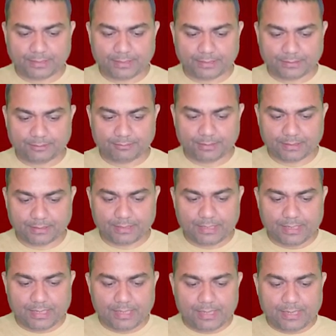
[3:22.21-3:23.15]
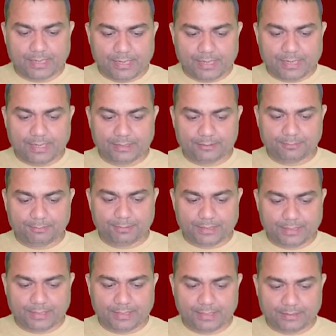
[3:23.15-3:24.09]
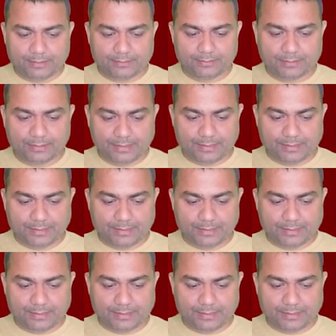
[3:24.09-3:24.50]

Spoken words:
customer experience.